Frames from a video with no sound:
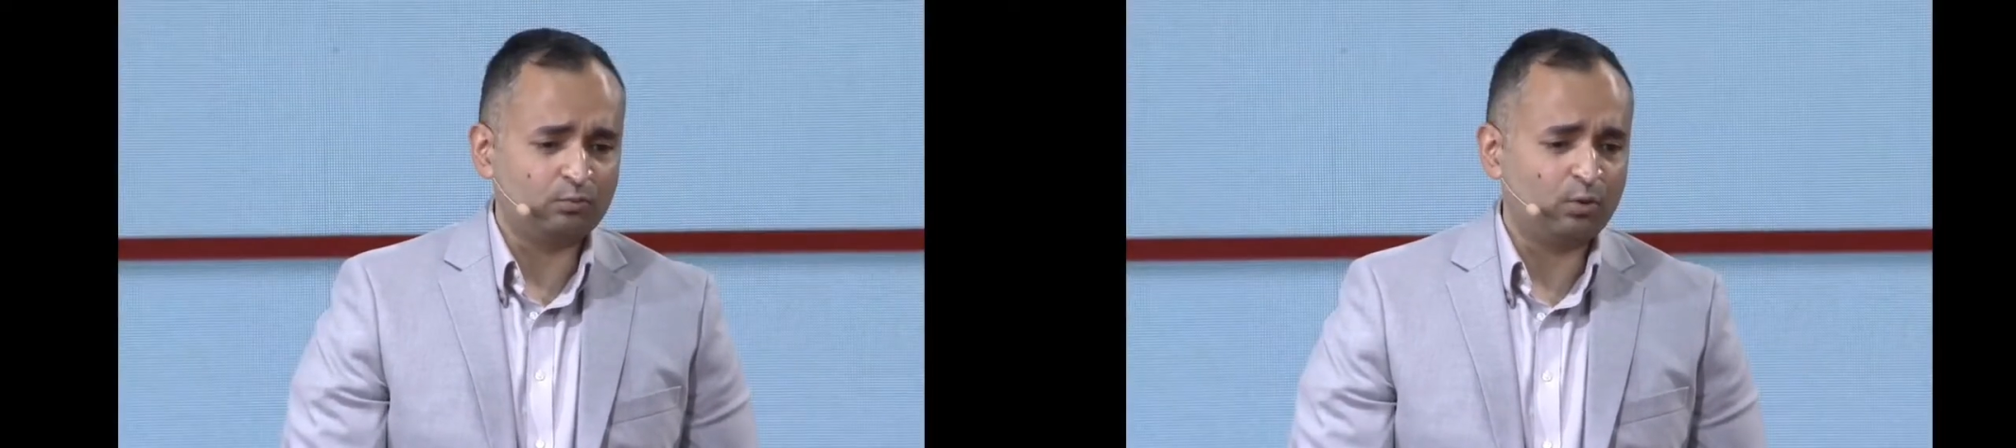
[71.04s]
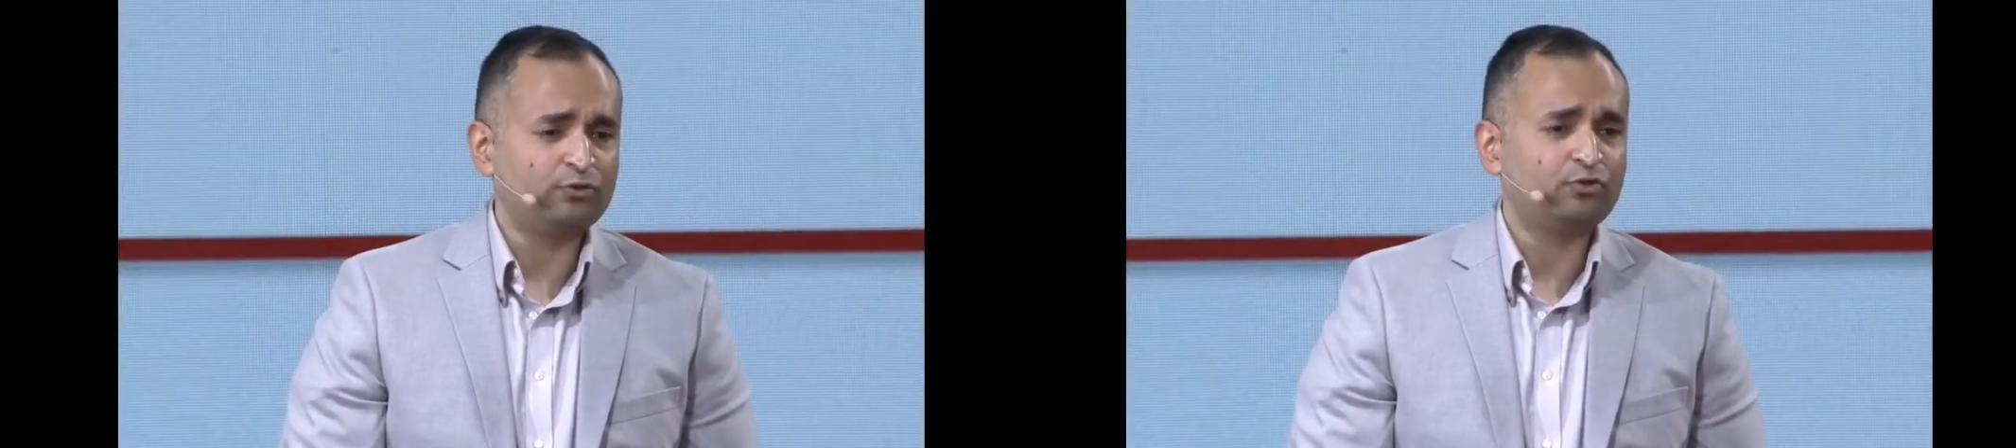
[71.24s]

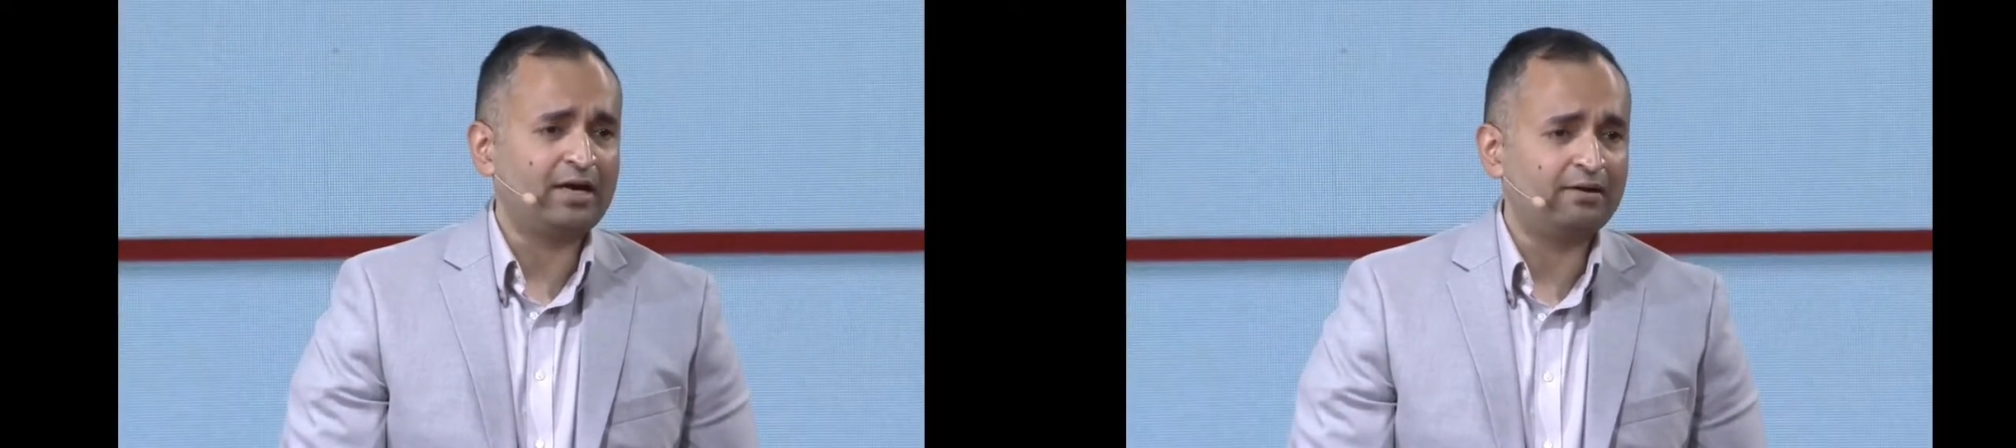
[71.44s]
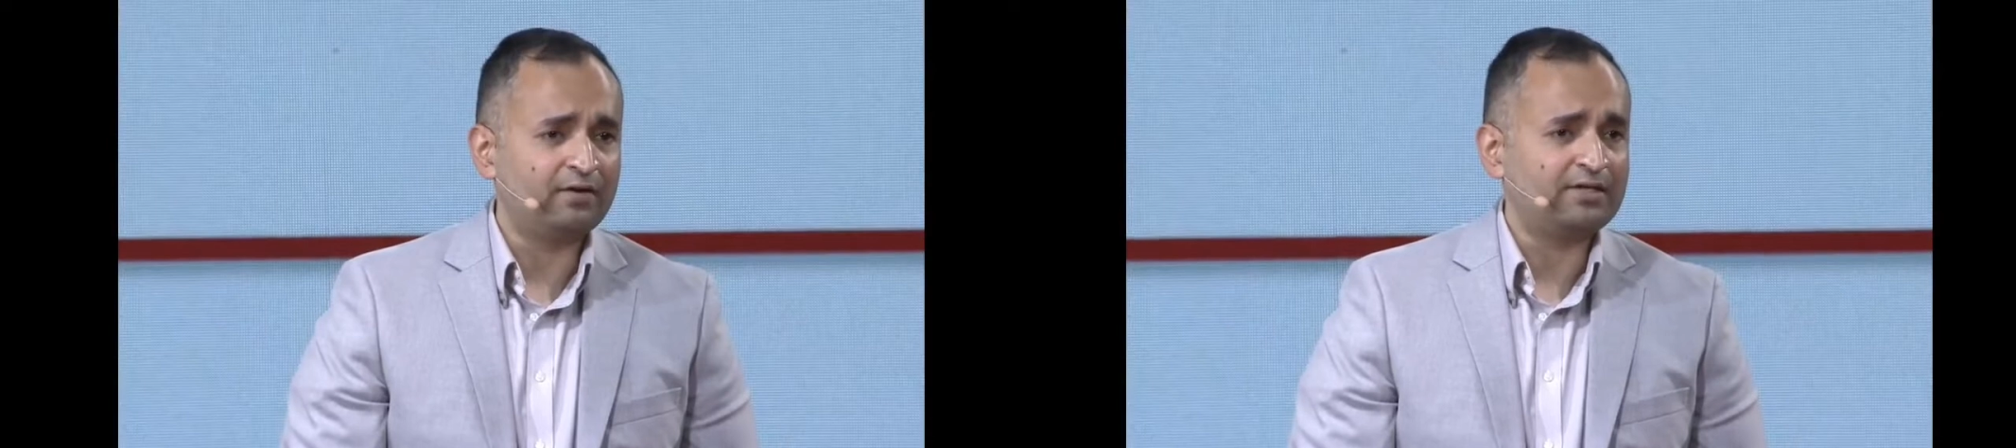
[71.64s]

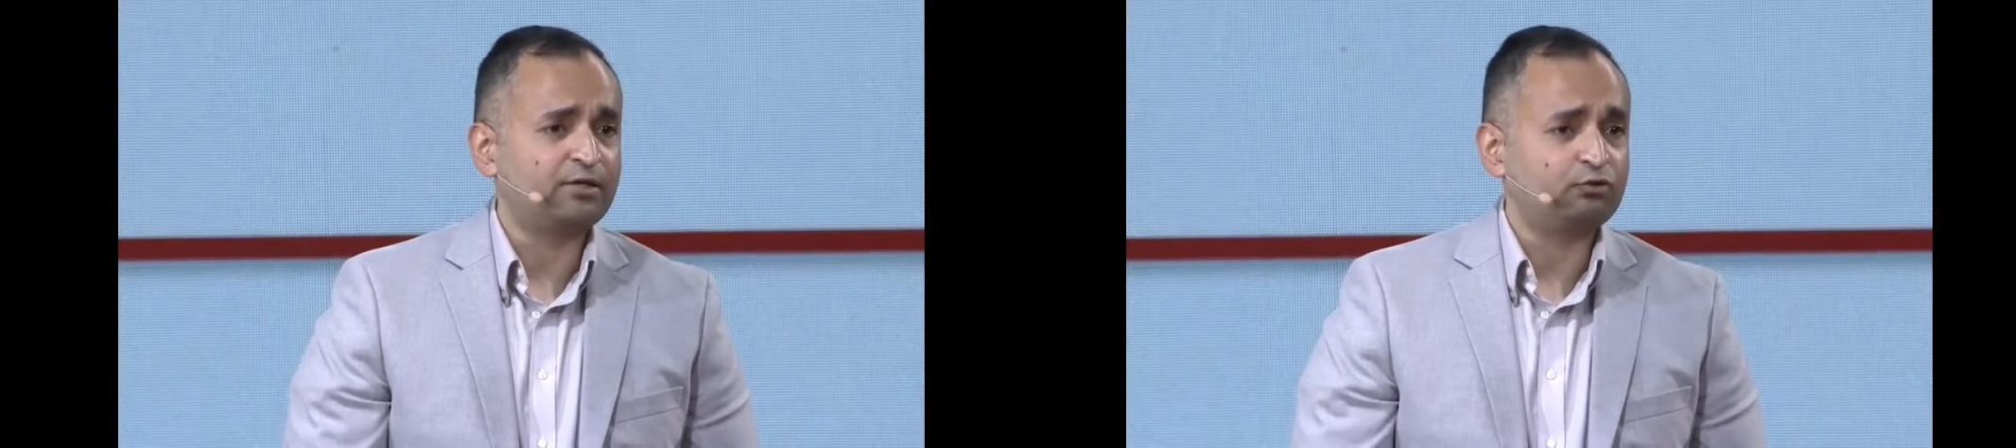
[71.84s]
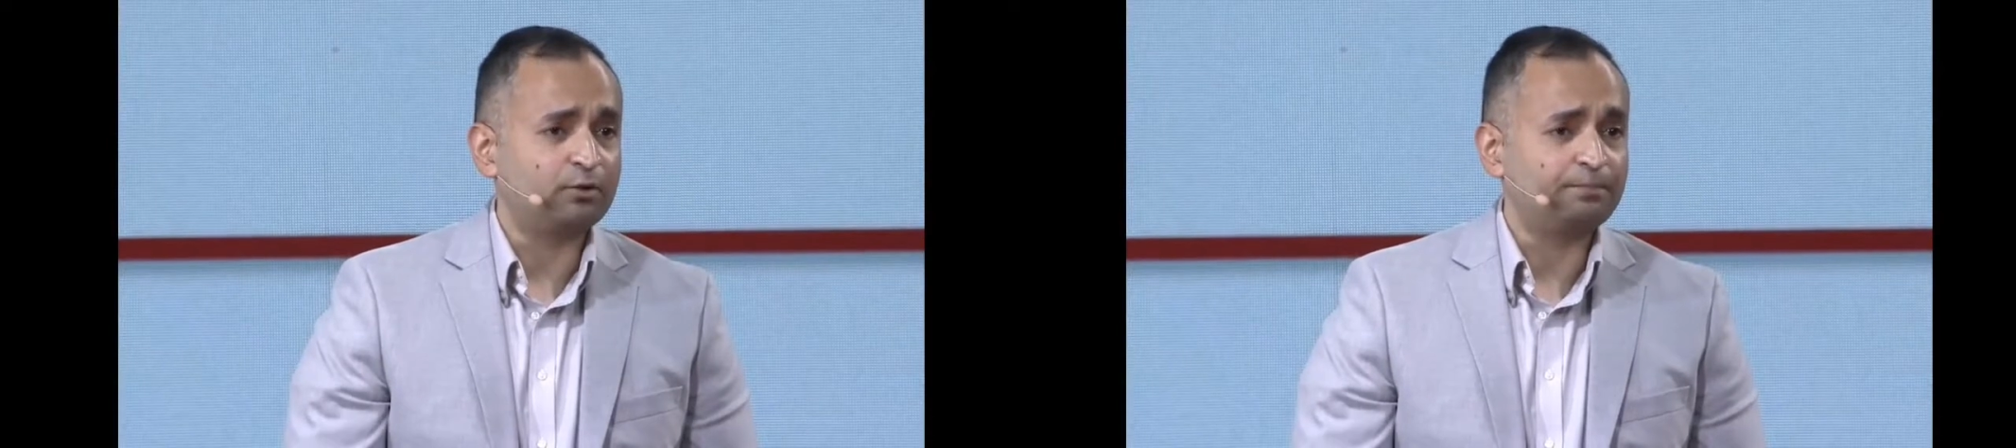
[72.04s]
OneDrive,
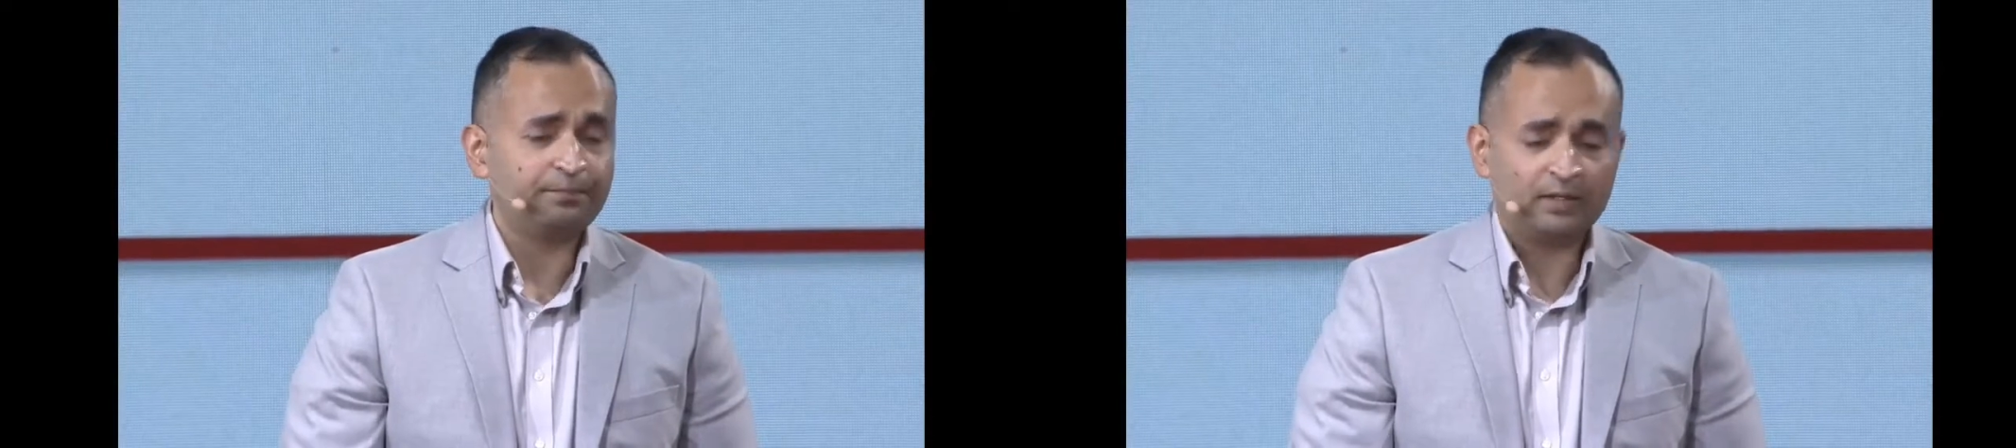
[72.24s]
etc.